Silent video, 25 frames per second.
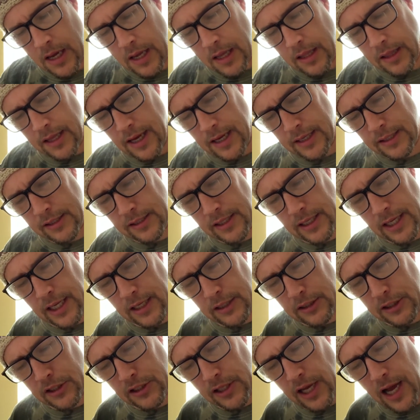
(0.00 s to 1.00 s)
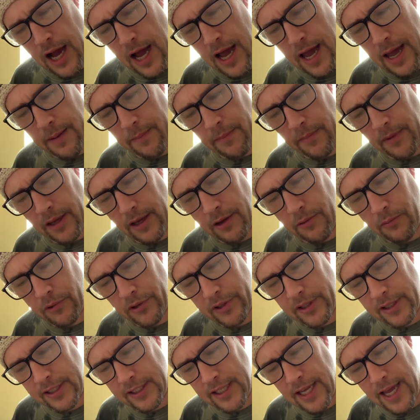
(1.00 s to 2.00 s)
Thus, each time it
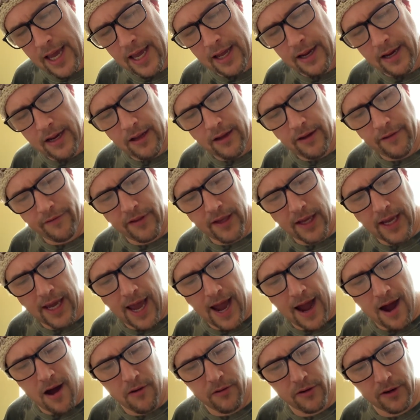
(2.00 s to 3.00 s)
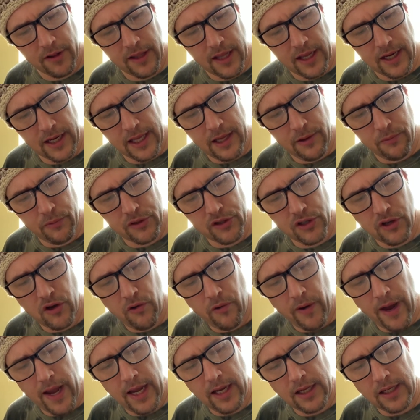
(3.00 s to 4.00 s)
was said of the Count that he was a
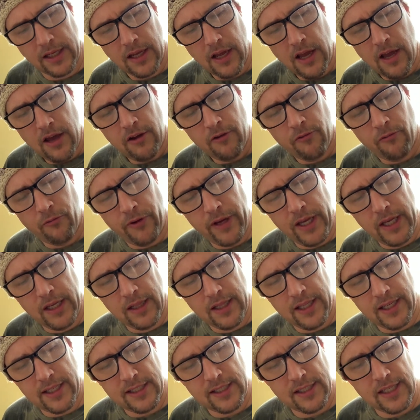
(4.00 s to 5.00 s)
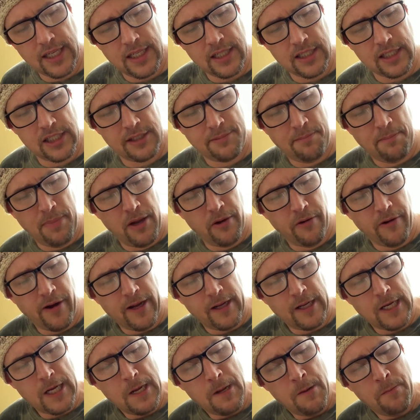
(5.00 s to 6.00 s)
great realist in
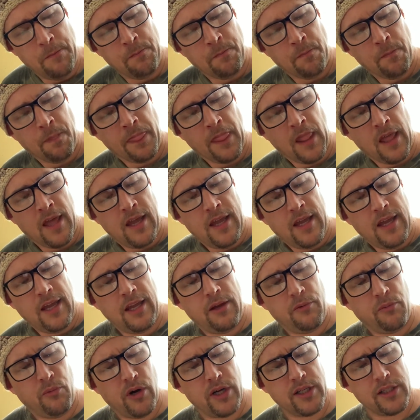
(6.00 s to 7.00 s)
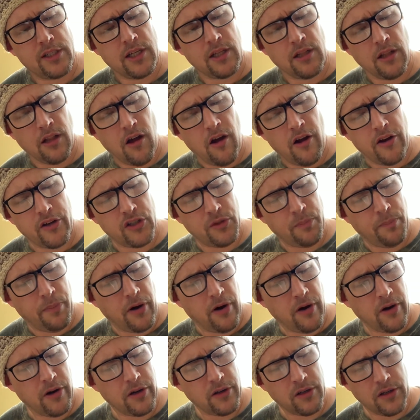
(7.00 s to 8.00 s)
spirit, it was in large
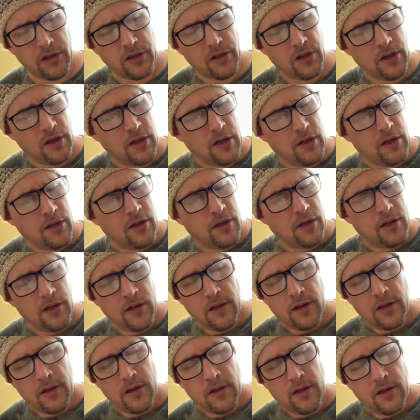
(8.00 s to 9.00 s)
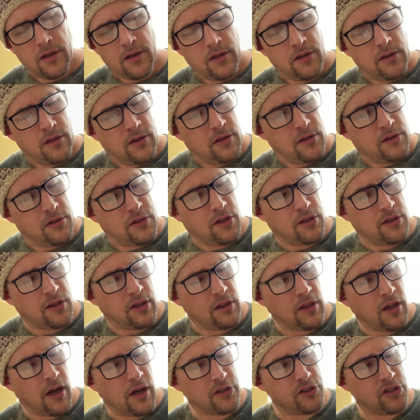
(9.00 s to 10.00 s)
part to the
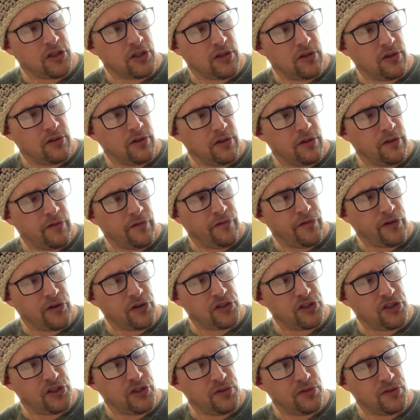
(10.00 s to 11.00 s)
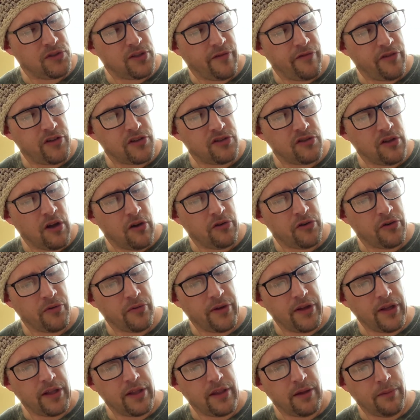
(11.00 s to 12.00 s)
logical virtues of his
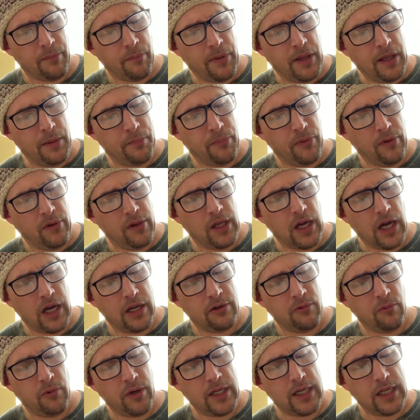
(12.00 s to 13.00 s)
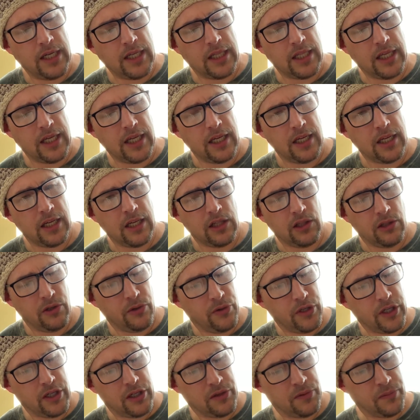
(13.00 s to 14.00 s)
notary that people unwittingly
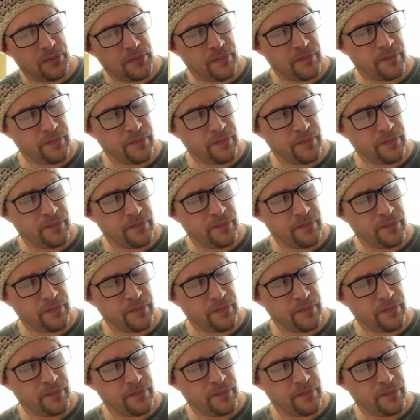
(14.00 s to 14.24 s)
alluded.